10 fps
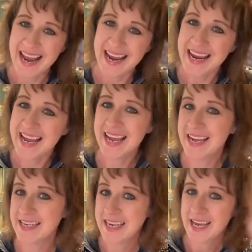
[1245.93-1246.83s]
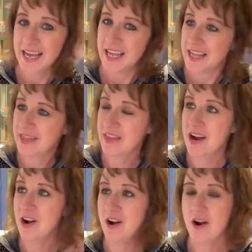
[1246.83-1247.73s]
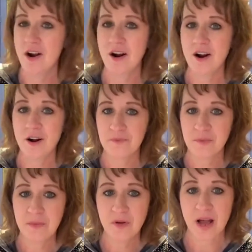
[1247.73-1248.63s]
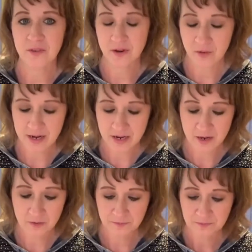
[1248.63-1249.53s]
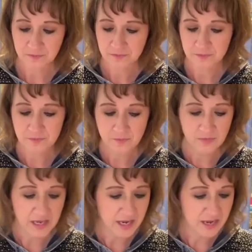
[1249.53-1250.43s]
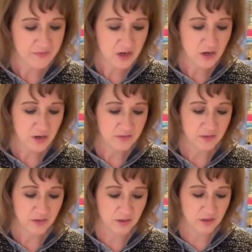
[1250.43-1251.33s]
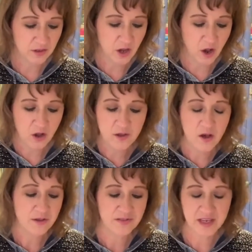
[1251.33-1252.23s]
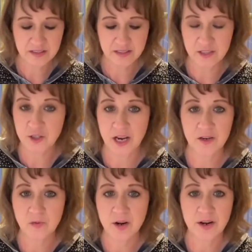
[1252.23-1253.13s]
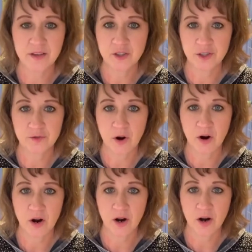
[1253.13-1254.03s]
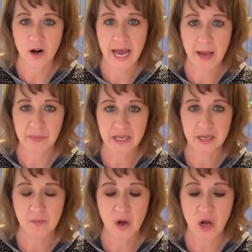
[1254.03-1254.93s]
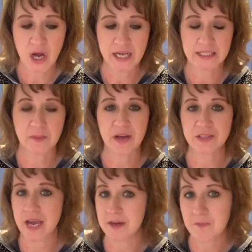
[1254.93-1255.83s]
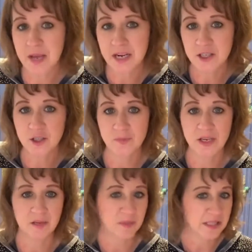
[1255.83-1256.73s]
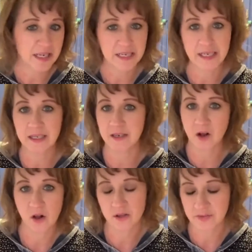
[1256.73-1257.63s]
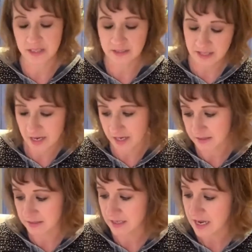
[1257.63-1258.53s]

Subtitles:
And there are people out there right now, and they're all the things in January that you are happening upon is about time management, planning, and all of these things.